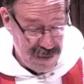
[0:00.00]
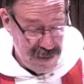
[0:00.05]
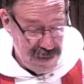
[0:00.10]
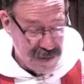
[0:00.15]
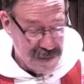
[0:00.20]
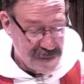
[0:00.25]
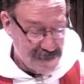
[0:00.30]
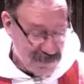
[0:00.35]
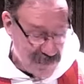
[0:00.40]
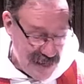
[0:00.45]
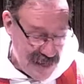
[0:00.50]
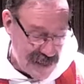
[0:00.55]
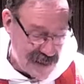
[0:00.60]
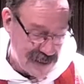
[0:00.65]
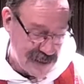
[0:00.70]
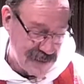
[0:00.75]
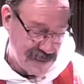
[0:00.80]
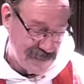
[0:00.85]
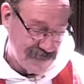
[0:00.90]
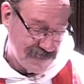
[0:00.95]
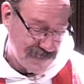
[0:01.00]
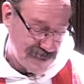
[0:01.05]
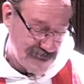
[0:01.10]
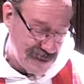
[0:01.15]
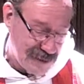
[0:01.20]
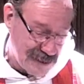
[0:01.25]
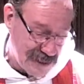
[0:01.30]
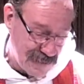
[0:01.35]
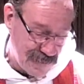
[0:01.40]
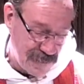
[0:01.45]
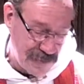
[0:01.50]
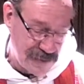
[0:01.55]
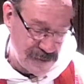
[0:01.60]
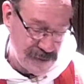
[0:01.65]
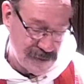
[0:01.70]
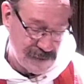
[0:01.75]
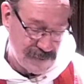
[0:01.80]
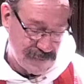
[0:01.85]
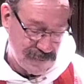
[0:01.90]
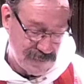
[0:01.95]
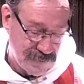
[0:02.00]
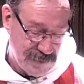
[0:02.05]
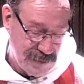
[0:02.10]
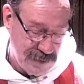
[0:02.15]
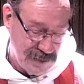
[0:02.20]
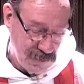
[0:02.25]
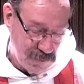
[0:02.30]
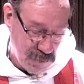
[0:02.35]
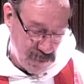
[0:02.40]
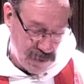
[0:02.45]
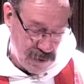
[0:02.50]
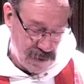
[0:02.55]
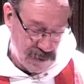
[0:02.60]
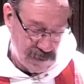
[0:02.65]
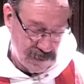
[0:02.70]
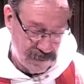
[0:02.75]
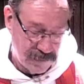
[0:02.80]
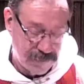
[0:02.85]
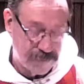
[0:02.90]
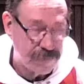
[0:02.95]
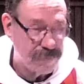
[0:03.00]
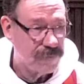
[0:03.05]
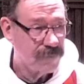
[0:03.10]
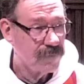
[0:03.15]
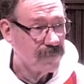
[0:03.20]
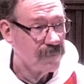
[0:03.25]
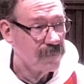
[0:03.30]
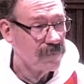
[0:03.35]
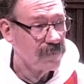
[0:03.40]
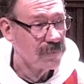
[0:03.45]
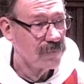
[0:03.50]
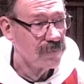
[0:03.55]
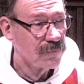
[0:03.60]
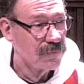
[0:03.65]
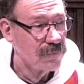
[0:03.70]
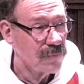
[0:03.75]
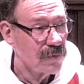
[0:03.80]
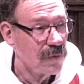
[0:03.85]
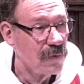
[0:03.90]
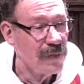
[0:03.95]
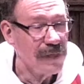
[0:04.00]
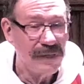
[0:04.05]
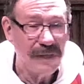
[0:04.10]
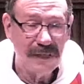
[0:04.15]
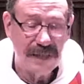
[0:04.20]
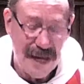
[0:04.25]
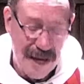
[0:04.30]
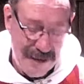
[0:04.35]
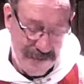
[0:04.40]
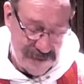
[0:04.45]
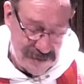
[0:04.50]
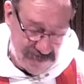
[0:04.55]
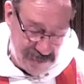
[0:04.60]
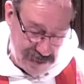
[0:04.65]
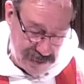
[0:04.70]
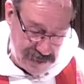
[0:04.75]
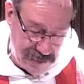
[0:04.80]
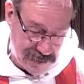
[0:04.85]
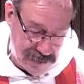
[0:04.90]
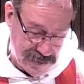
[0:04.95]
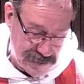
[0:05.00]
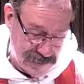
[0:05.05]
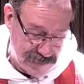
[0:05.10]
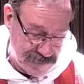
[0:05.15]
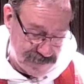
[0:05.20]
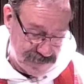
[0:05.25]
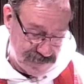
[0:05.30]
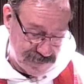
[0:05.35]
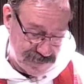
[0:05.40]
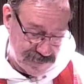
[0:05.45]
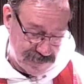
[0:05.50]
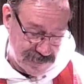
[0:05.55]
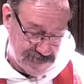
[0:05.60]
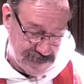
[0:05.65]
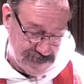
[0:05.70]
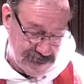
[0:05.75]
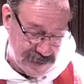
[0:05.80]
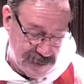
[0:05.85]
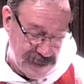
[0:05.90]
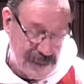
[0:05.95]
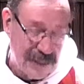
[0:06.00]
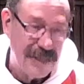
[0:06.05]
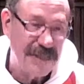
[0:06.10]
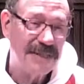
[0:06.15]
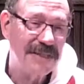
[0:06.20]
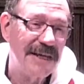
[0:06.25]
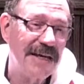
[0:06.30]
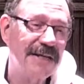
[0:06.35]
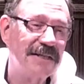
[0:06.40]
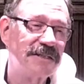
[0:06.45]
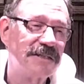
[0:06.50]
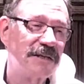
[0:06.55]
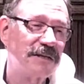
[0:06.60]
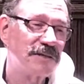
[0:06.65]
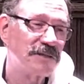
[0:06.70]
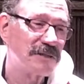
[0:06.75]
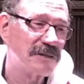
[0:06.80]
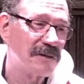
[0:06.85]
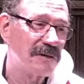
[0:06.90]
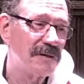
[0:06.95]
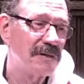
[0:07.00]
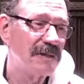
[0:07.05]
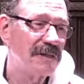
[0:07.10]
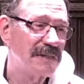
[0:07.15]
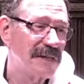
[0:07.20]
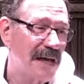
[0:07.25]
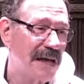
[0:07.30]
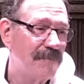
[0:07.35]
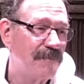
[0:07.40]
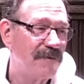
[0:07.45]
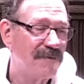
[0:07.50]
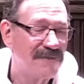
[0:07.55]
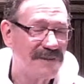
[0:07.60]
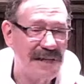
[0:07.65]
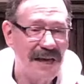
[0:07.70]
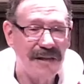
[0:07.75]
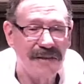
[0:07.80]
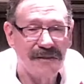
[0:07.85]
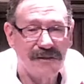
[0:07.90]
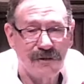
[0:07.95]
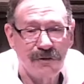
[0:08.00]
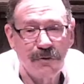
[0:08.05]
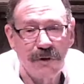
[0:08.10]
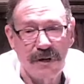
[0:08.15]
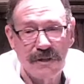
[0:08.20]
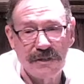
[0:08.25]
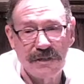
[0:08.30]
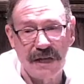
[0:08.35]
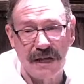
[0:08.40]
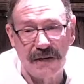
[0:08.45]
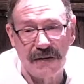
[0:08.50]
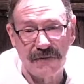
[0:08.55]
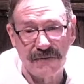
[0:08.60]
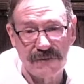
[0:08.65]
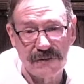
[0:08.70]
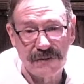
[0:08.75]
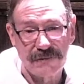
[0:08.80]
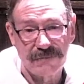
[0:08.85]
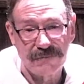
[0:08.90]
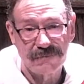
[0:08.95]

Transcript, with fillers: To make a difference in the world or in the lives of others, it takes a certain type of death to ourselves.